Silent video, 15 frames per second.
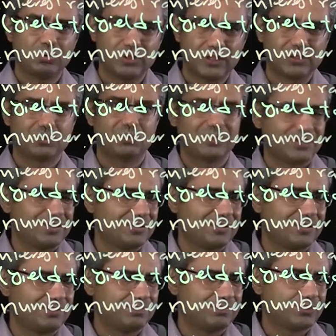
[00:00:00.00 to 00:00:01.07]
get ready
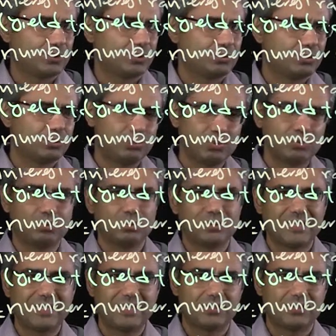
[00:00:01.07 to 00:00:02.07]
to sell